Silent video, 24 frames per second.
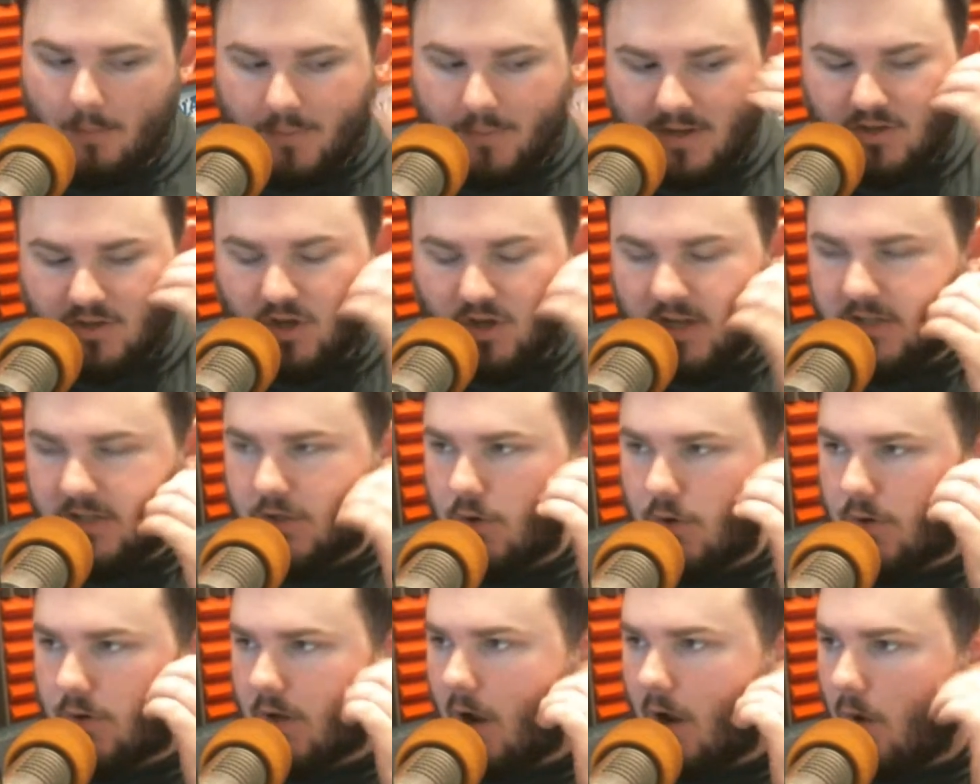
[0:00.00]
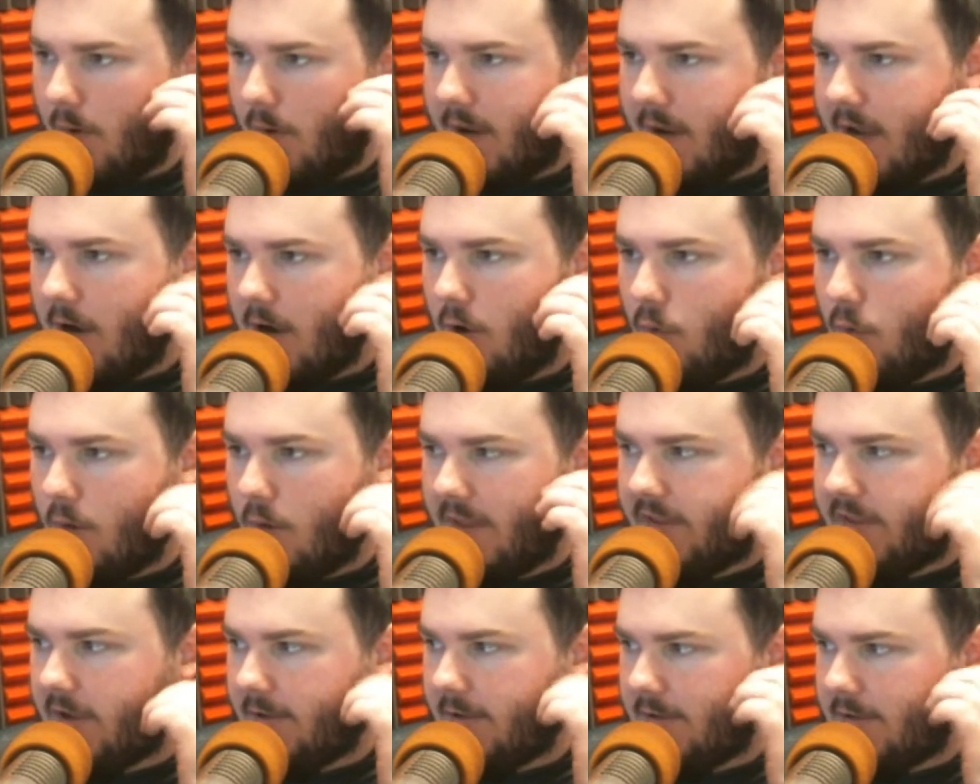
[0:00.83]
PJ Zucco here
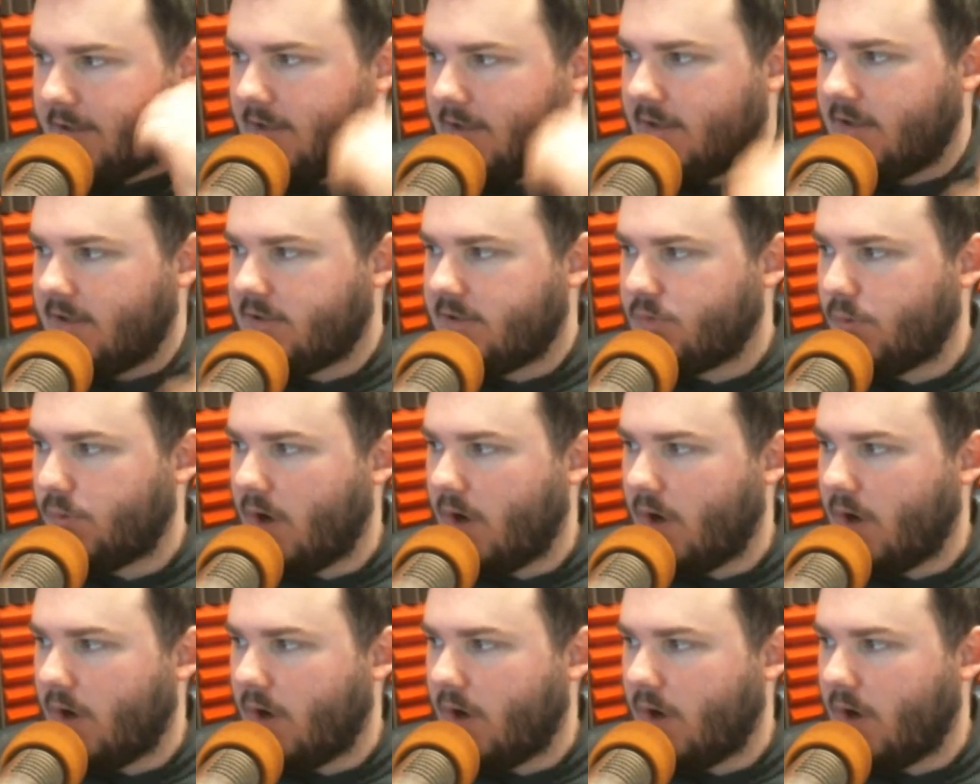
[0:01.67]
with you as we